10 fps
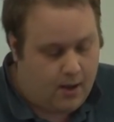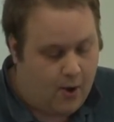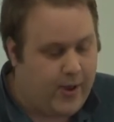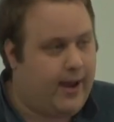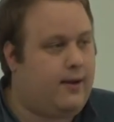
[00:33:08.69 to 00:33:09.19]

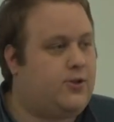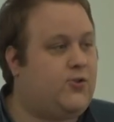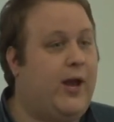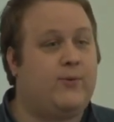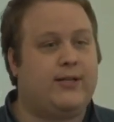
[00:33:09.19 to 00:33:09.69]
Okay,
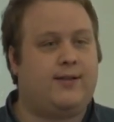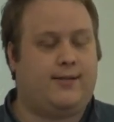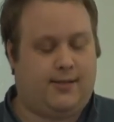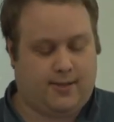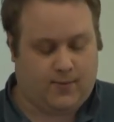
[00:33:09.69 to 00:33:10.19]
so that was Nsight
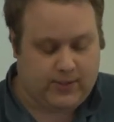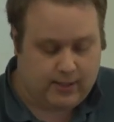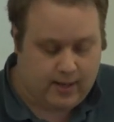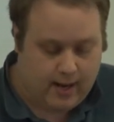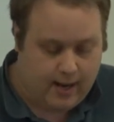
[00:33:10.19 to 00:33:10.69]
Systems.
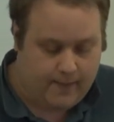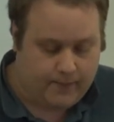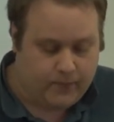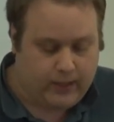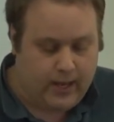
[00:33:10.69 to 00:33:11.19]
Um,